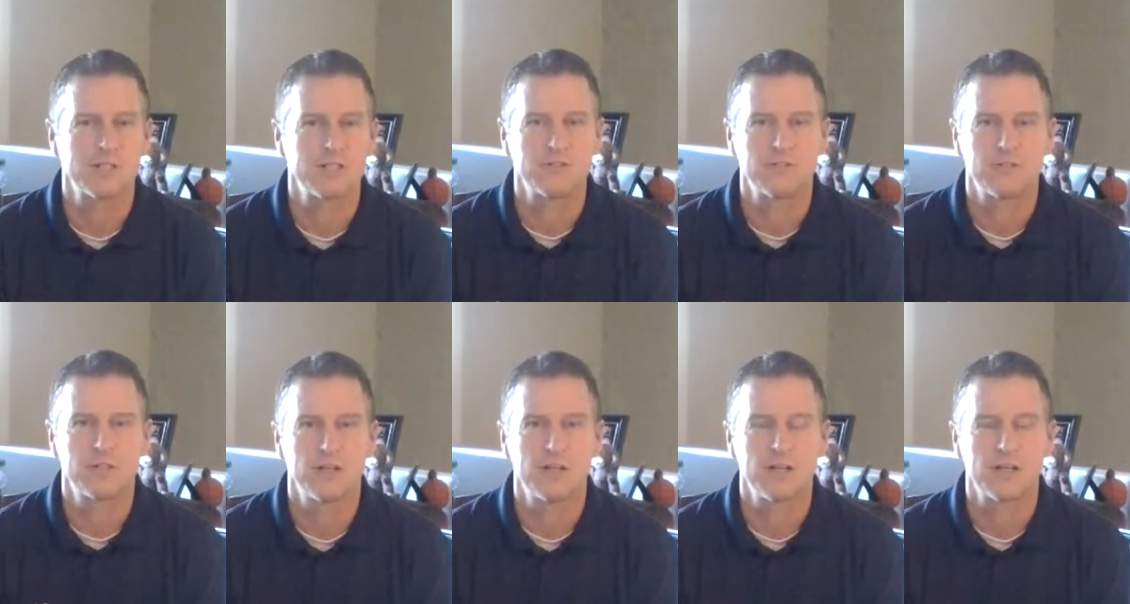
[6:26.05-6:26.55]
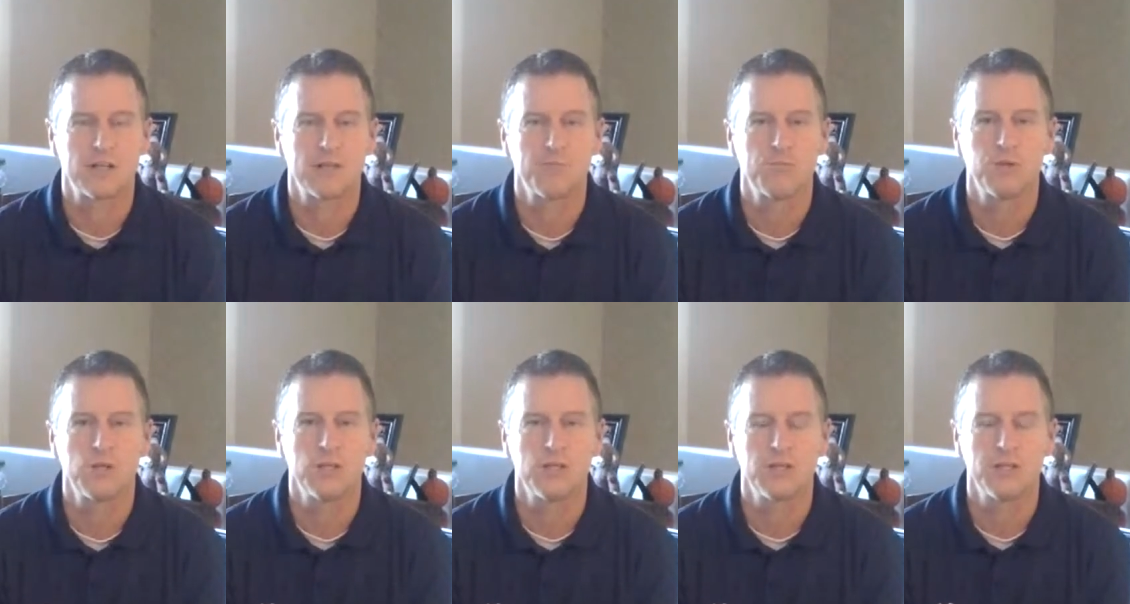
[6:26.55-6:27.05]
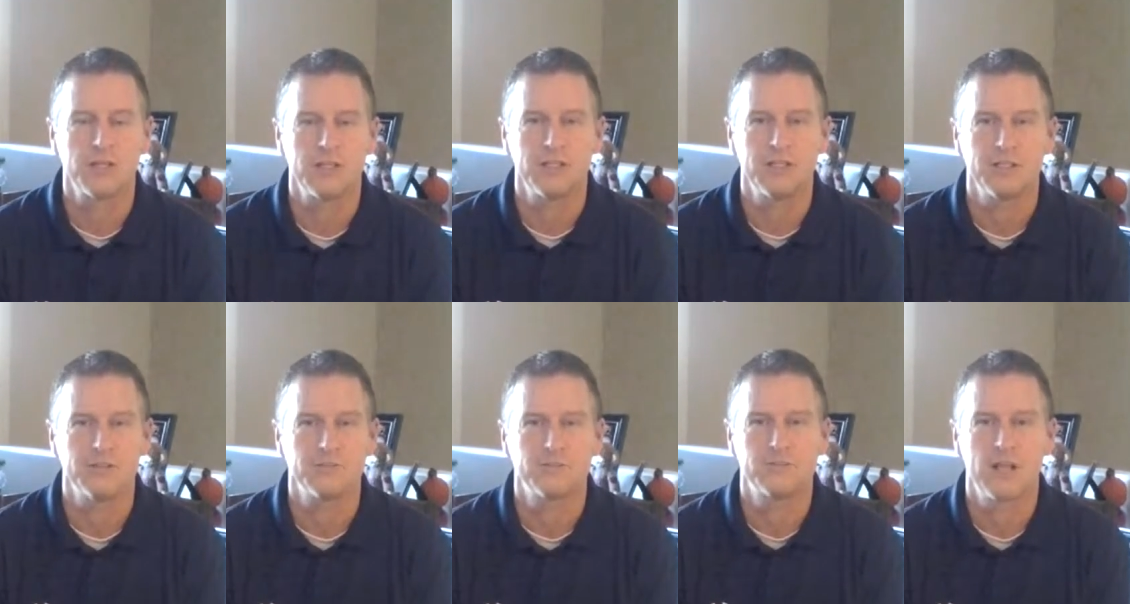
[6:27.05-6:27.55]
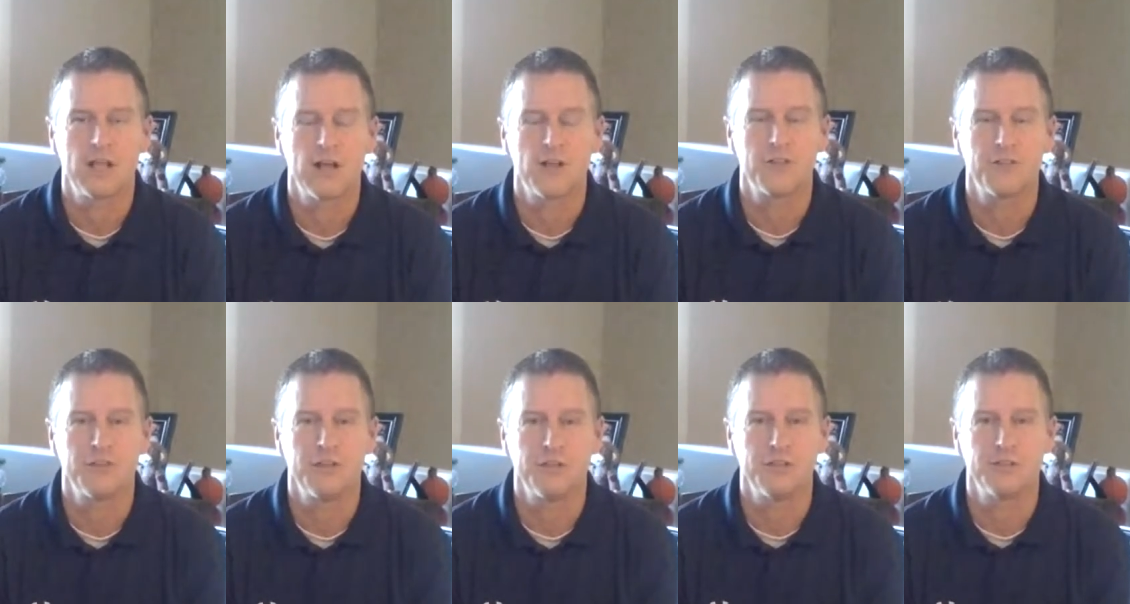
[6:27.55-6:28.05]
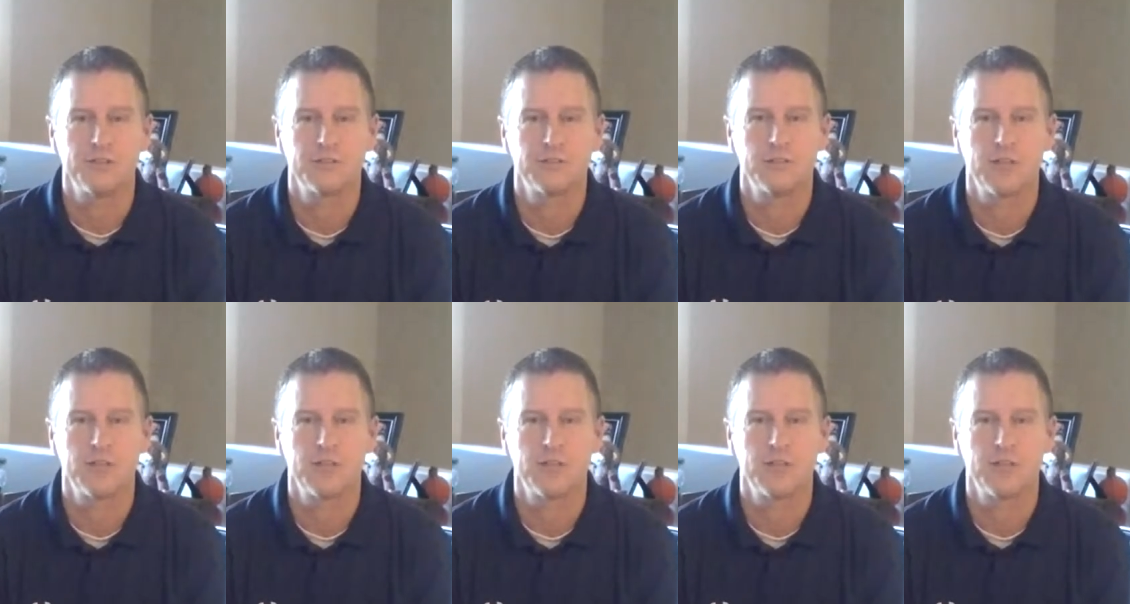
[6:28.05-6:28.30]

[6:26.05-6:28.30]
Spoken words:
a completely healthy